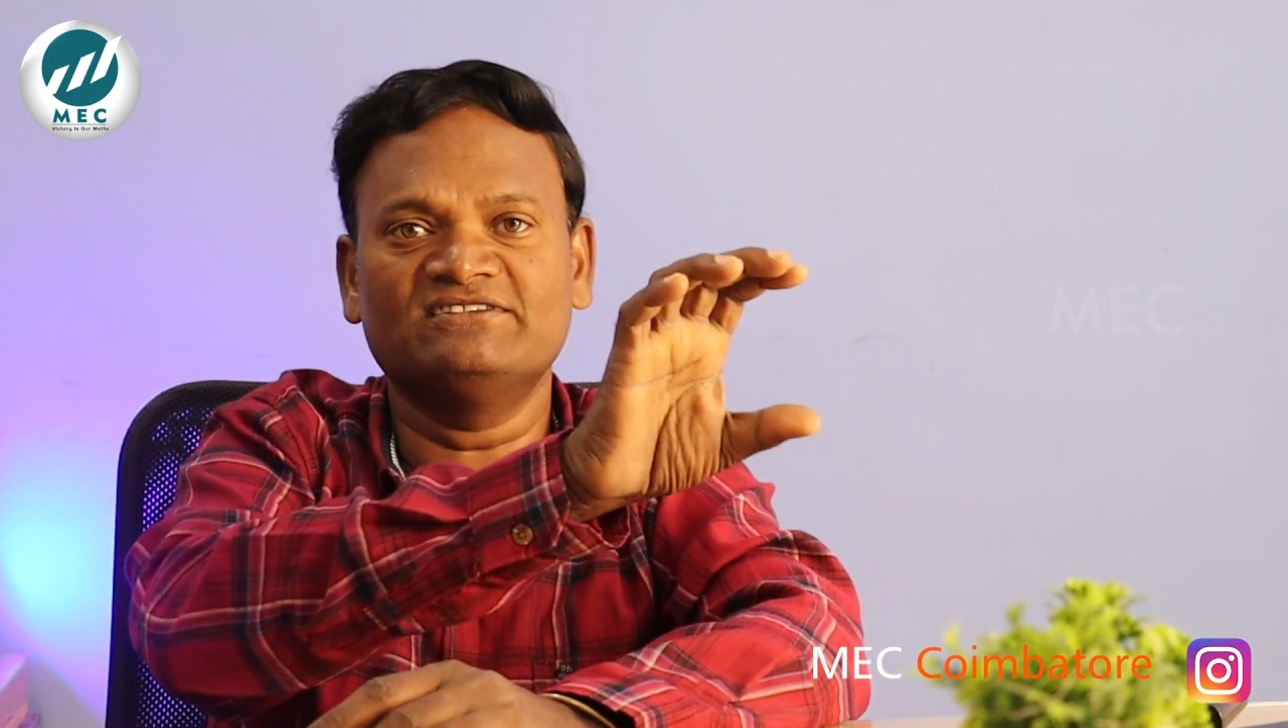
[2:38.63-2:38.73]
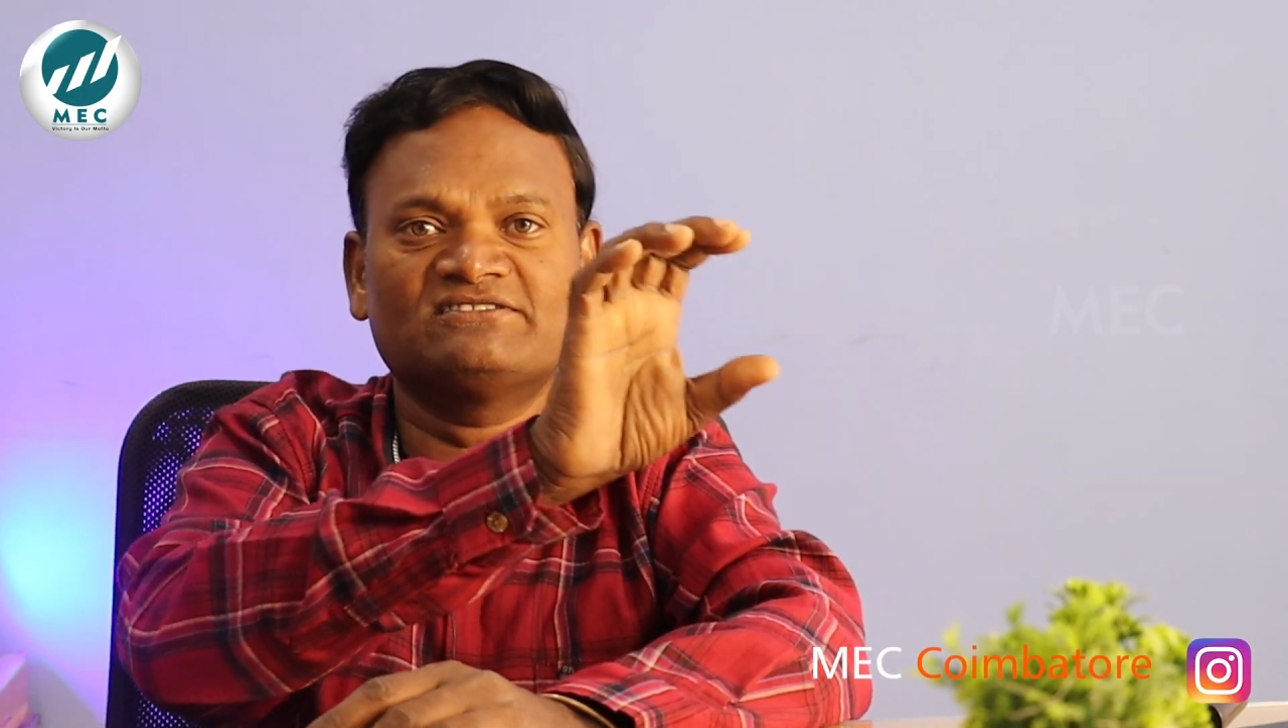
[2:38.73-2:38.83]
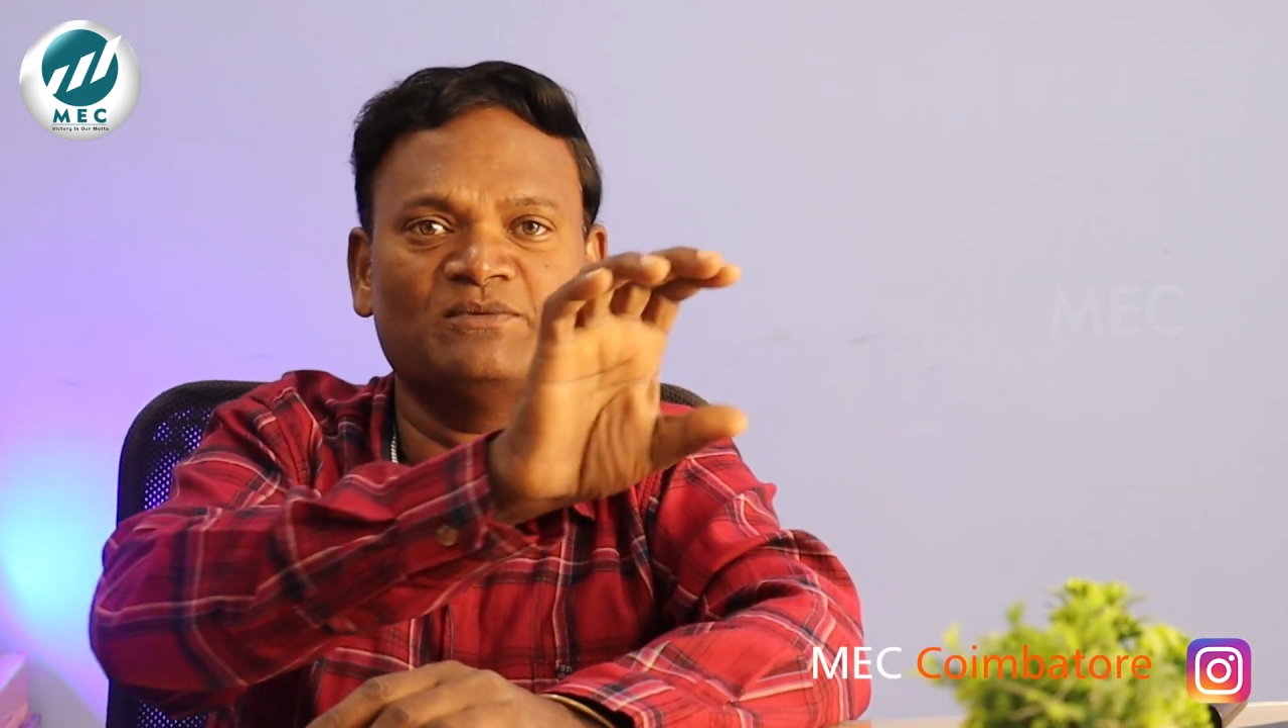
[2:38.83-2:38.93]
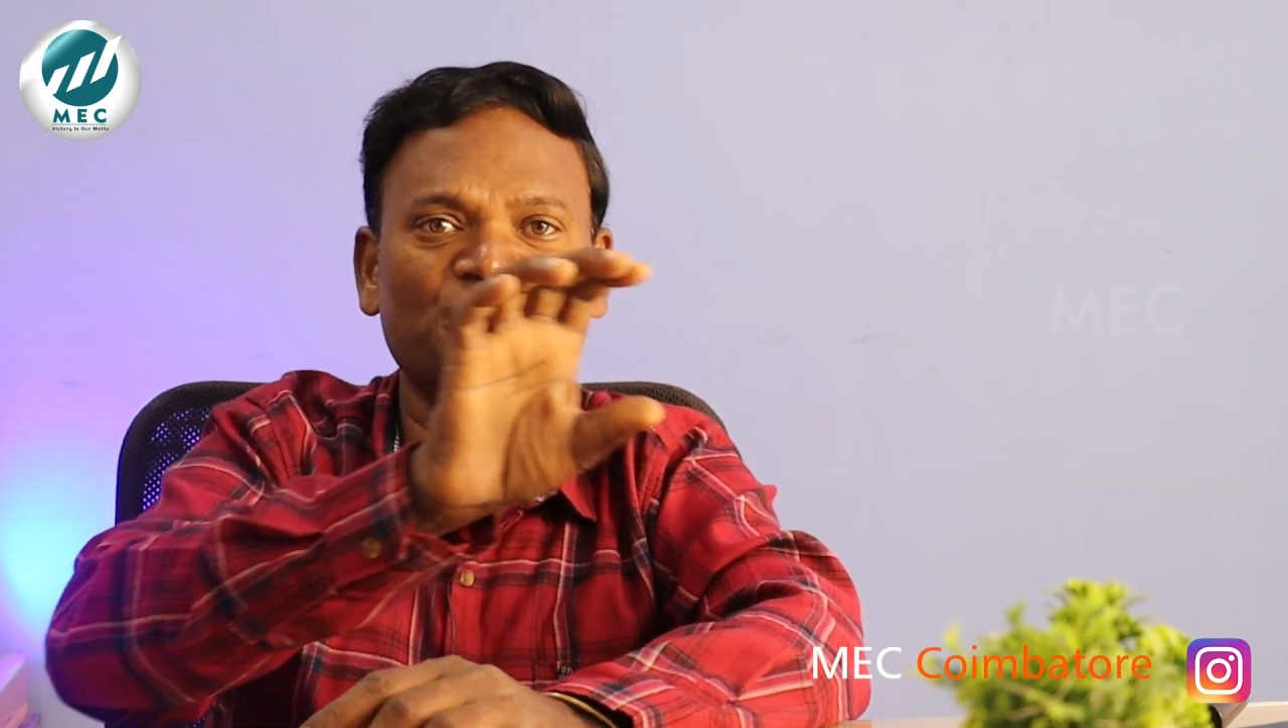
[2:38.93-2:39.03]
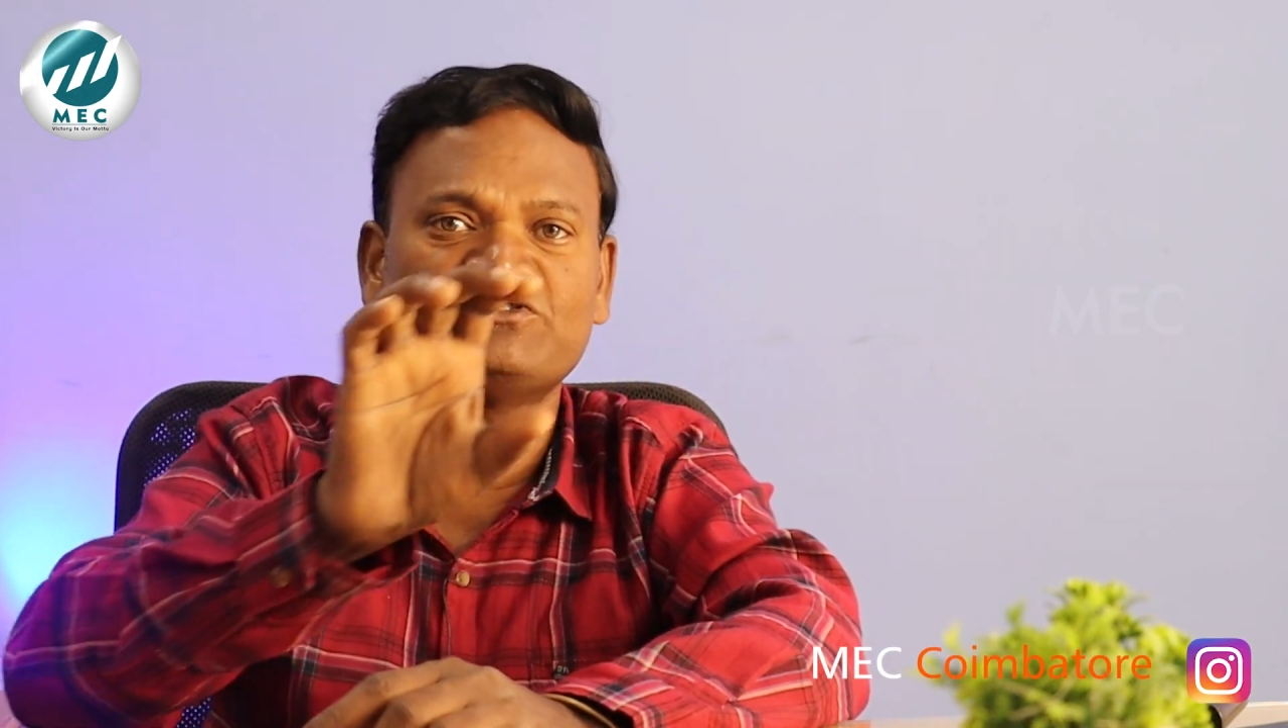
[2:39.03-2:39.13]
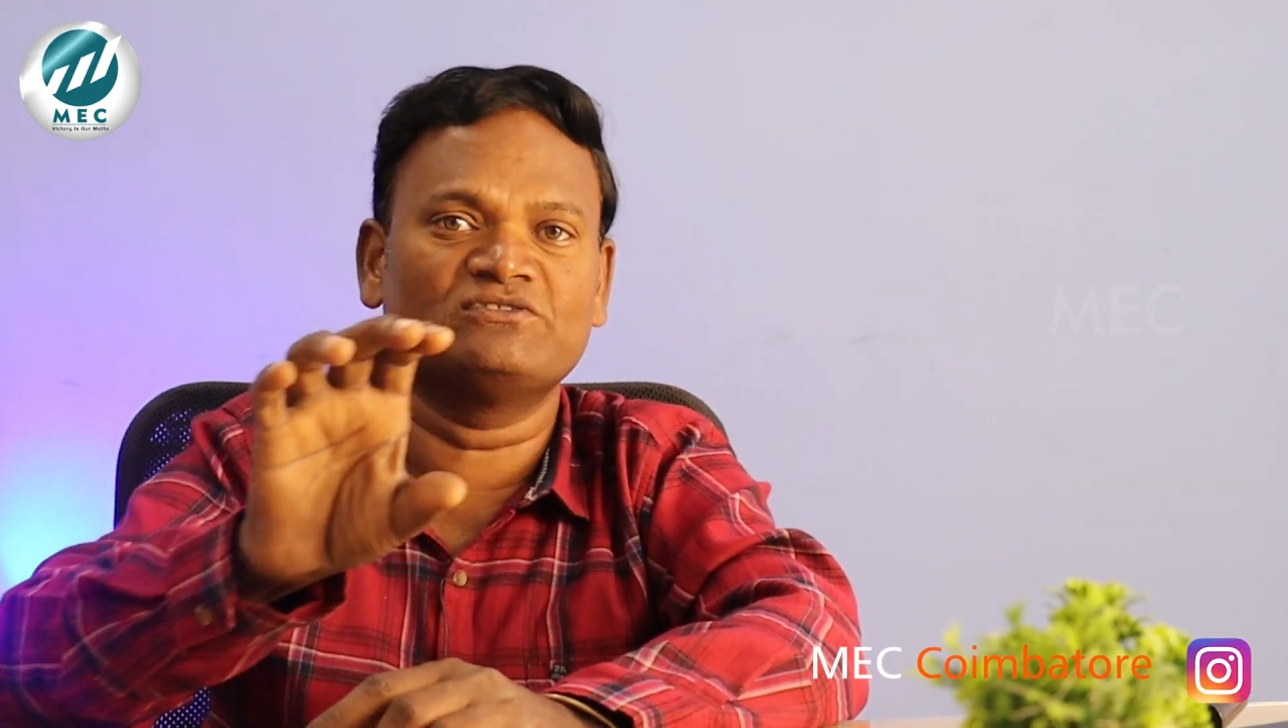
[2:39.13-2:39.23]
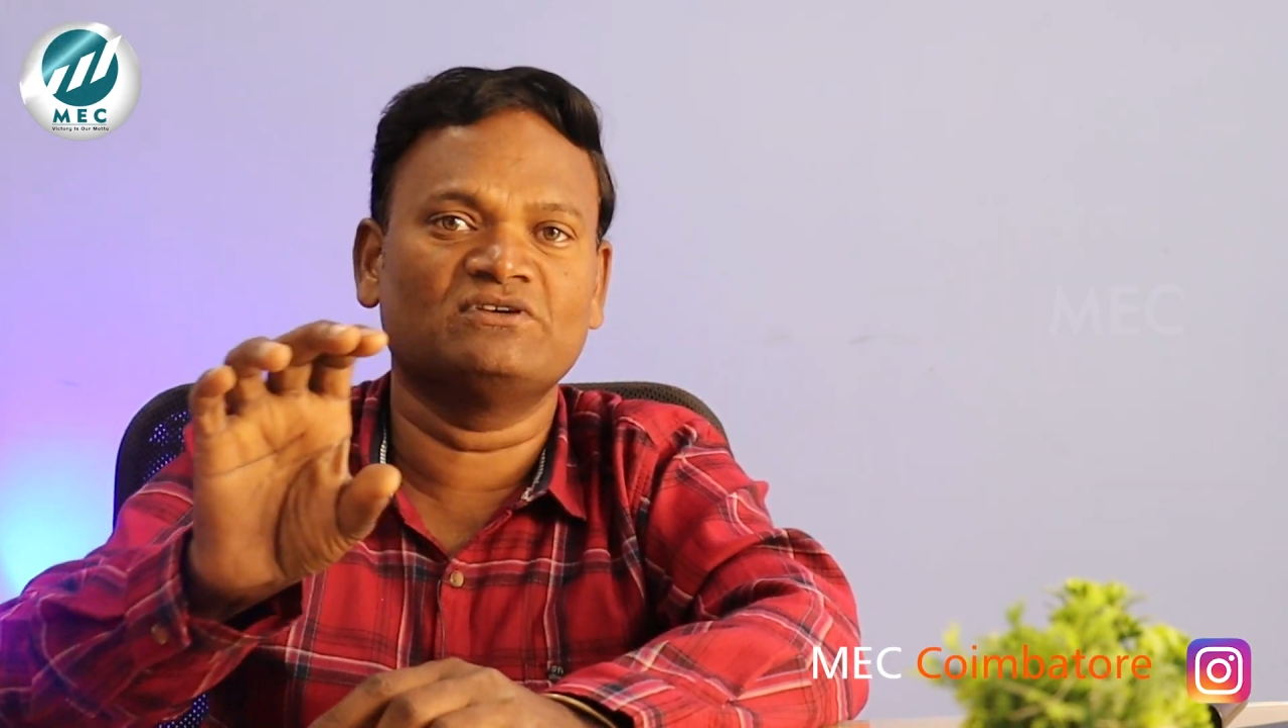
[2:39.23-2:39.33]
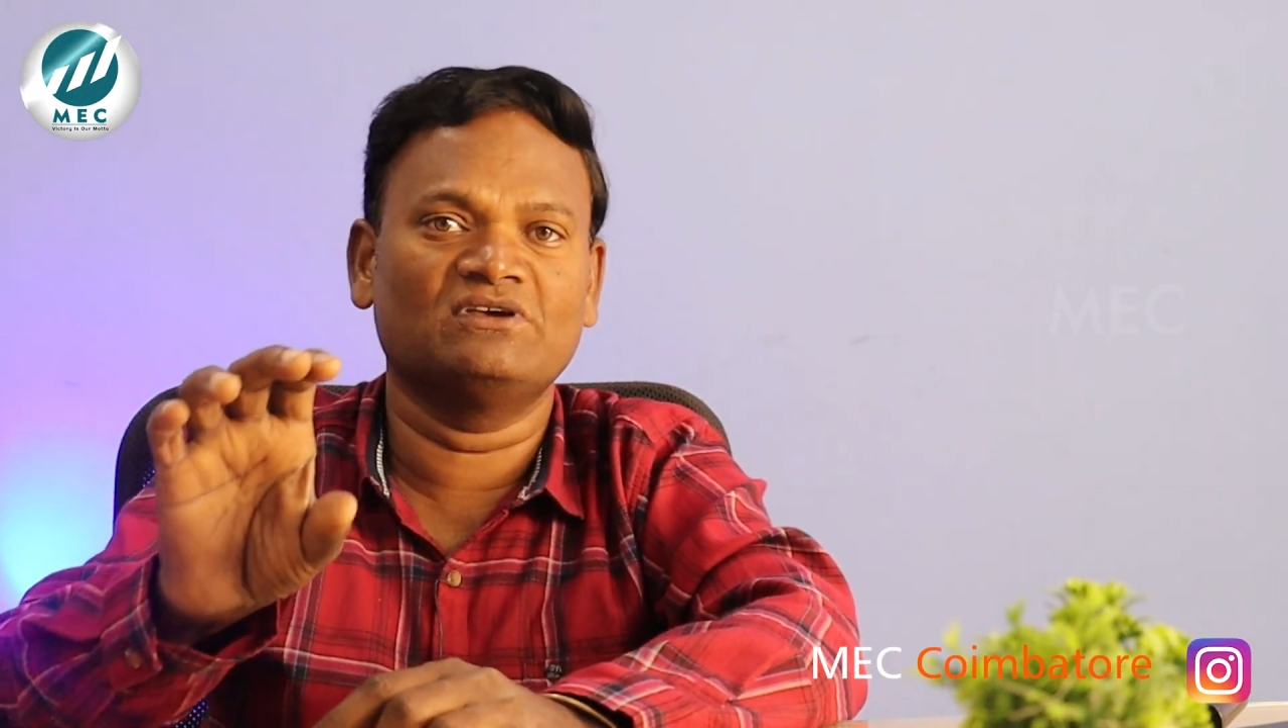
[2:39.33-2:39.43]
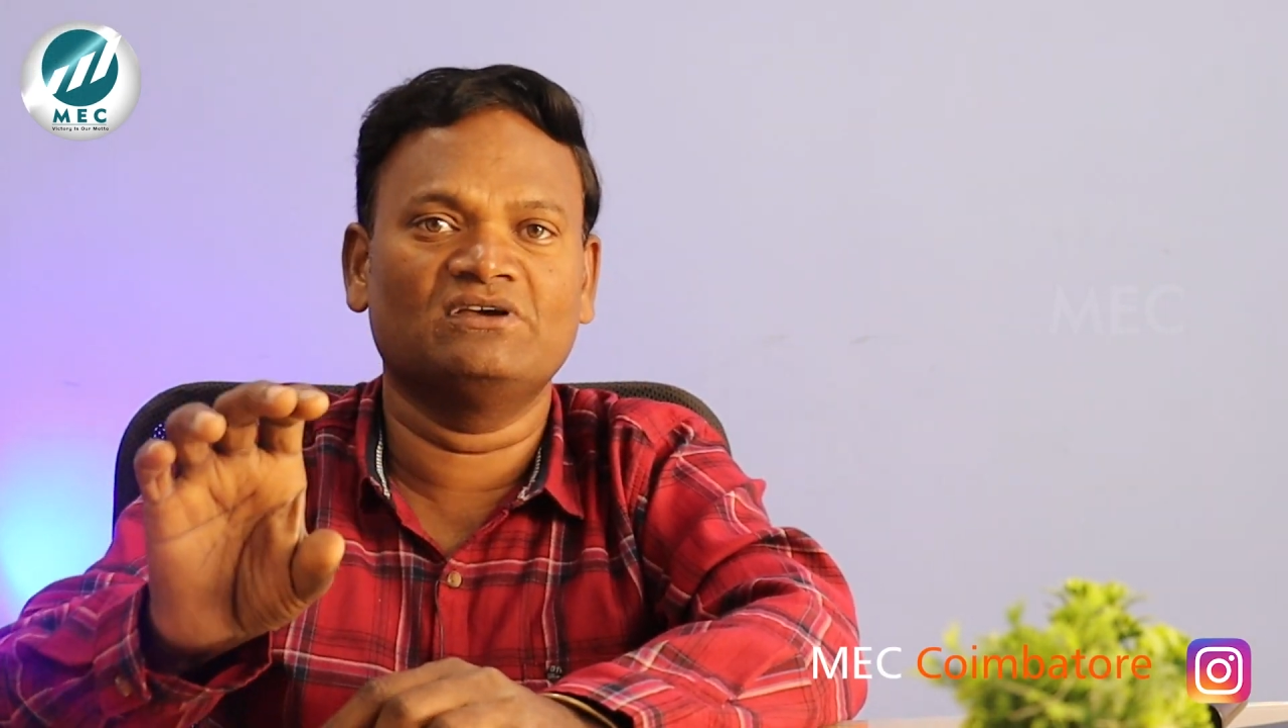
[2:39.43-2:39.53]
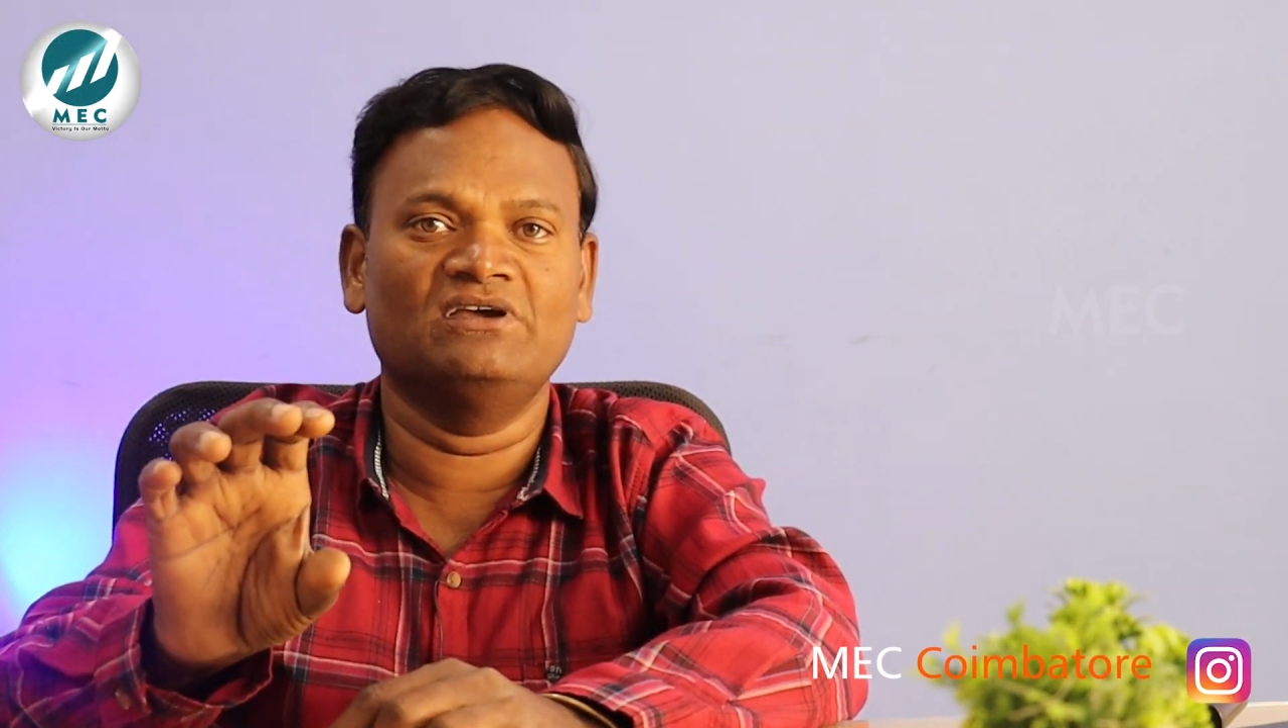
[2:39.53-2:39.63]

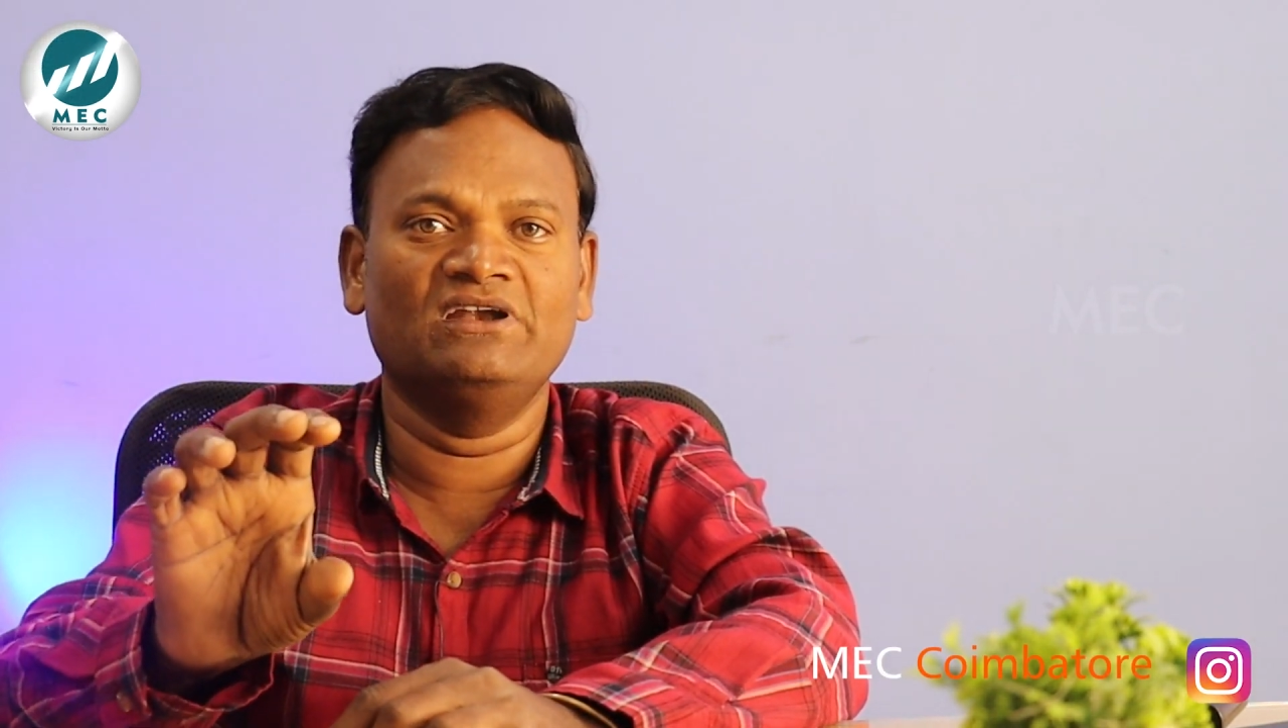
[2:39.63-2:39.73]
systems uh,